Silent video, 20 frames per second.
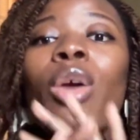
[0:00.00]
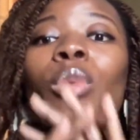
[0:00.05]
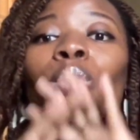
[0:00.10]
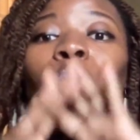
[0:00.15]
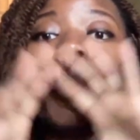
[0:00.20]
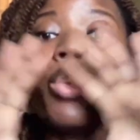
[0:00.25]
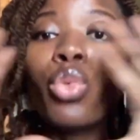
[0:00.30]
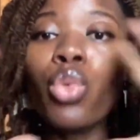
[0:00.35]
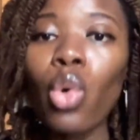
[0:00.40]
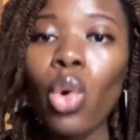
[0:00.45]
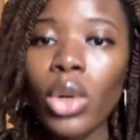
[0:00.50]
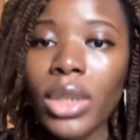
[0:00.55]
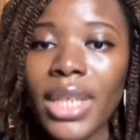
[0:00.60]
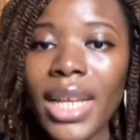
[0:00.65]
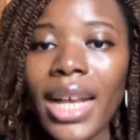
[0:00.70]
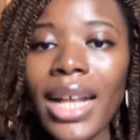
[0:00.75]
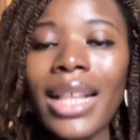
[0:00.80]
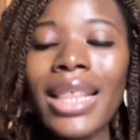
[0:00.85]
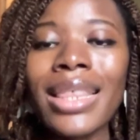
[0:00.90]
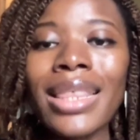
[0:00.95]

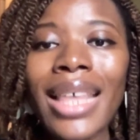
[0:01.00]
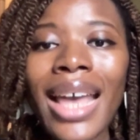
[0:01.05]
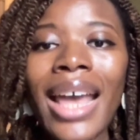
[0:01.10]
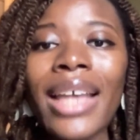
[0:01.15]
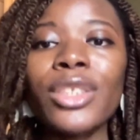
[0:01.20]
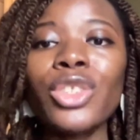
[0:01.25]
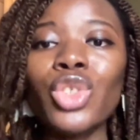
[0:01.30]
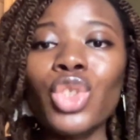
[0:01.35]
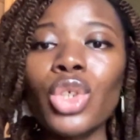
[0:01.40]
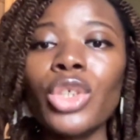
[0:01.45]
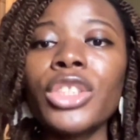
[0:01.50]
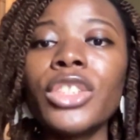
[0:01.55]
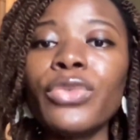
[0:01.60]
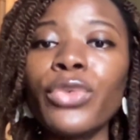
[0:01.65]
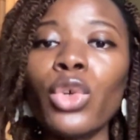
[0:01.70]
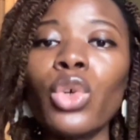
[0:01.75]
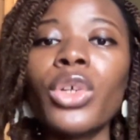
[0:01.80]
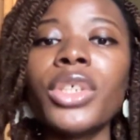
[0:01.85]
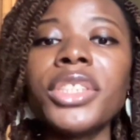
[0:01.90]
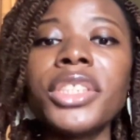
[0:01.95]
broader than just
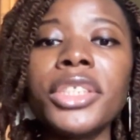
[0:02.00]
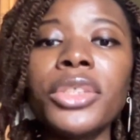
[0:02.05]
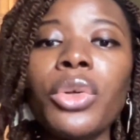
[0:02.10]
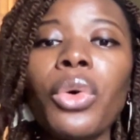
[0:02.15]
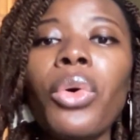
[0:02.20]
focusing